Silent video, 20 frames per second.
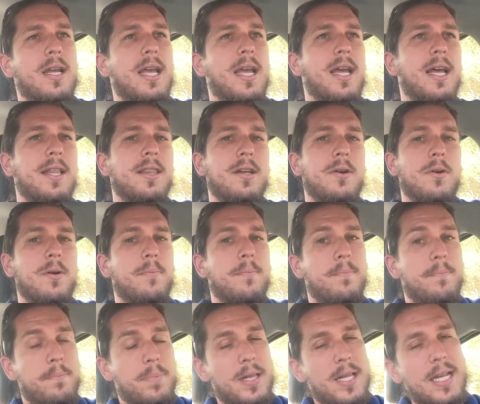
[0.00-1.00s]
And there were
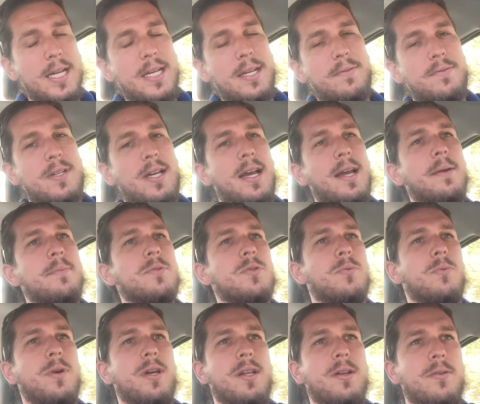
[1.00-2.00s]
plenty of times
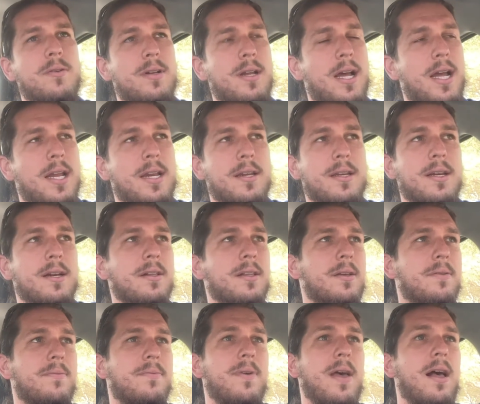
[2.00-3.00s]
when I
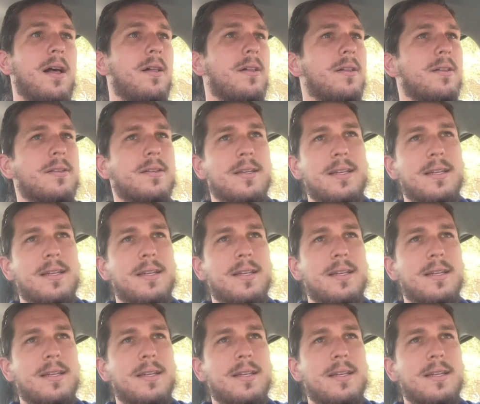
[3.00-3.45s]
nearly fell